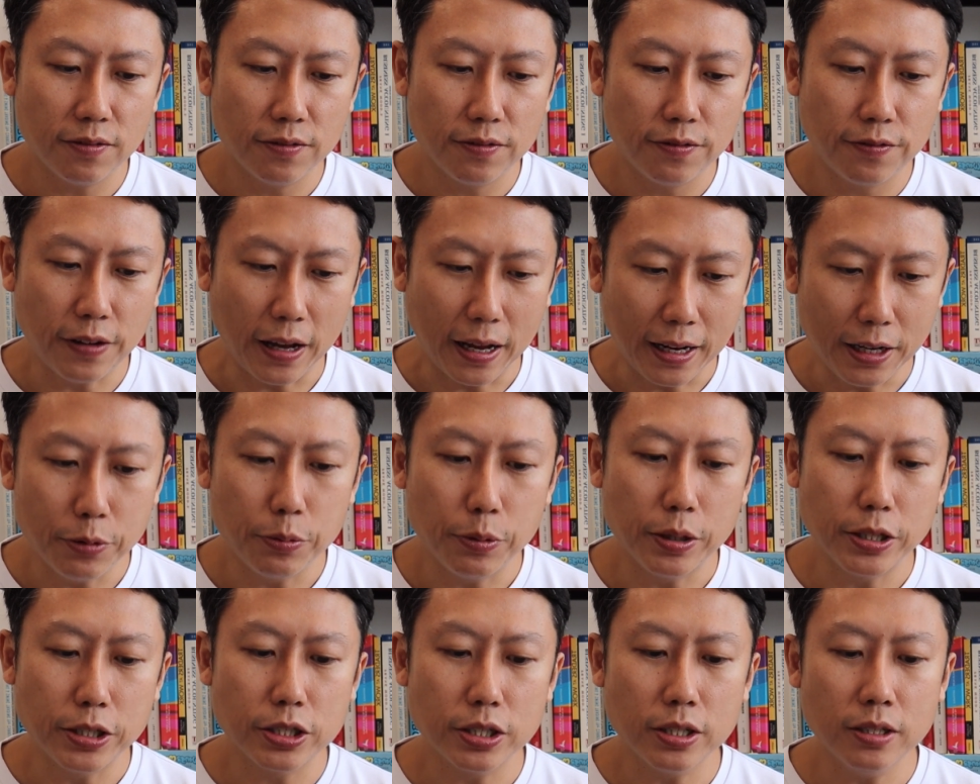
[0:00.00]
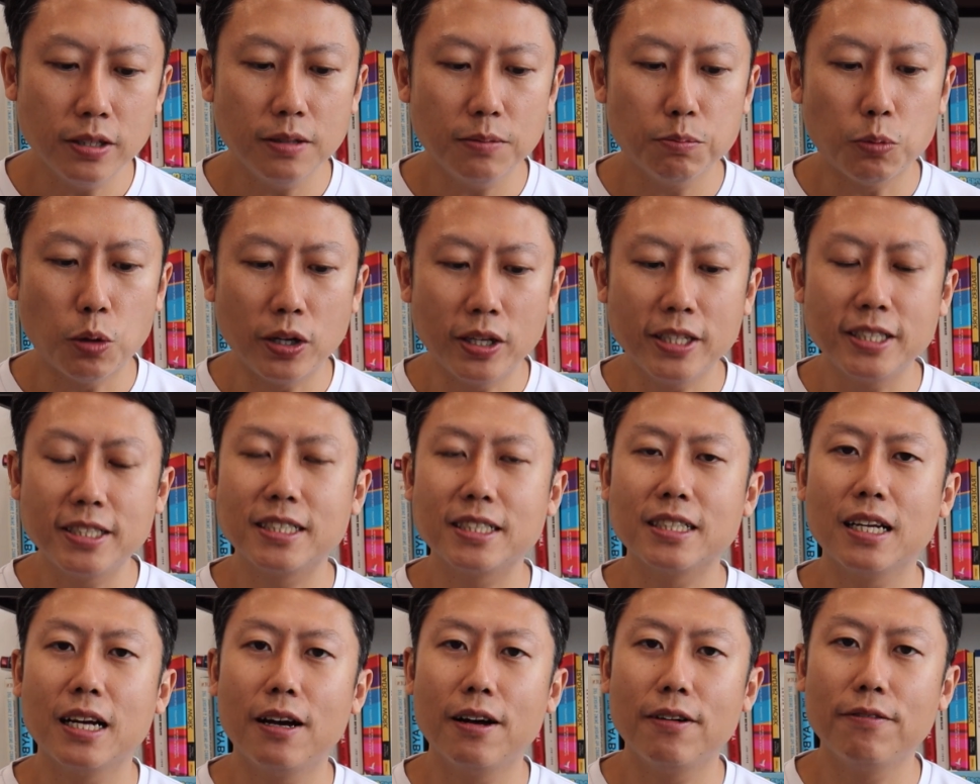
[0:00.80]
valuation,
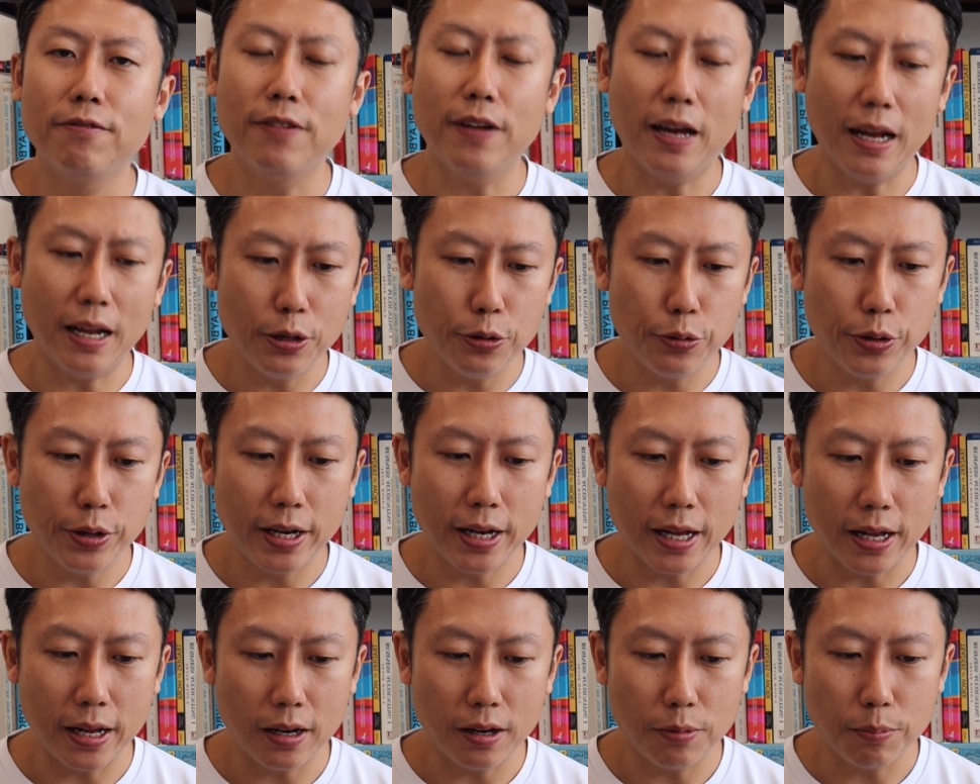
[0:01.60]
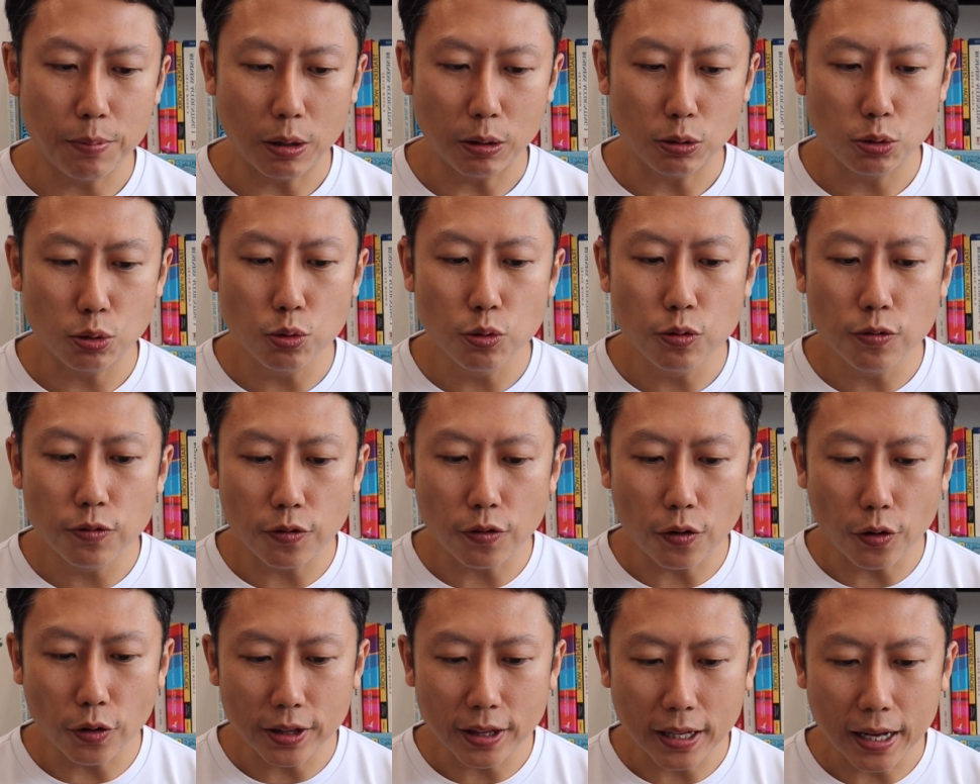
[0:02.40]
Morningstar valued it at about
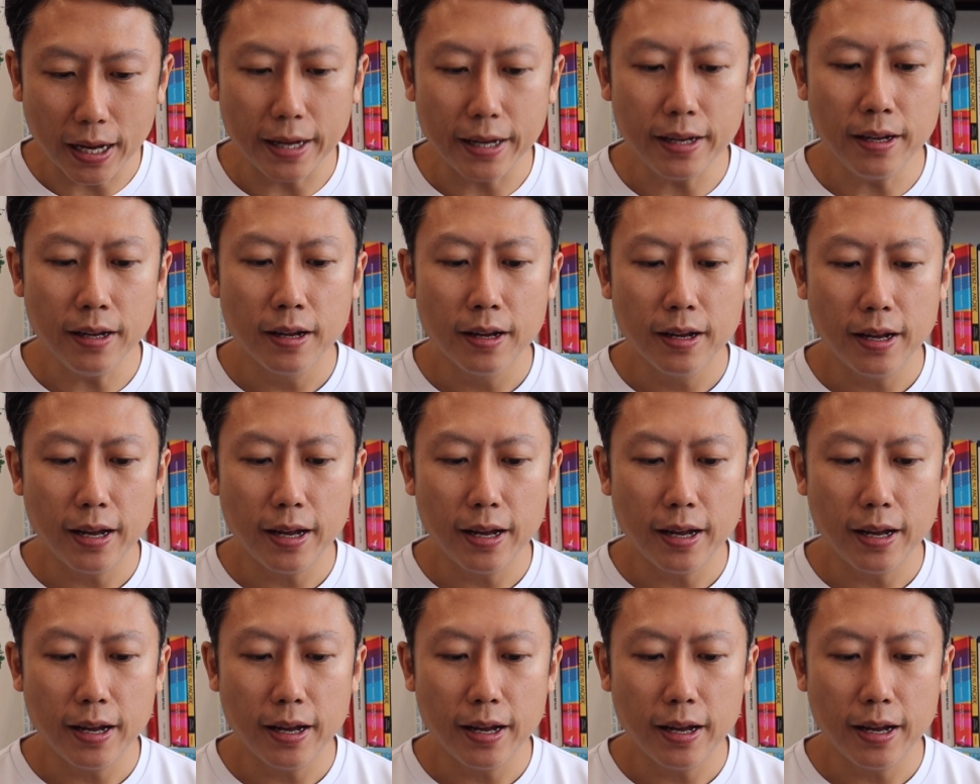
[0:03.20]
249,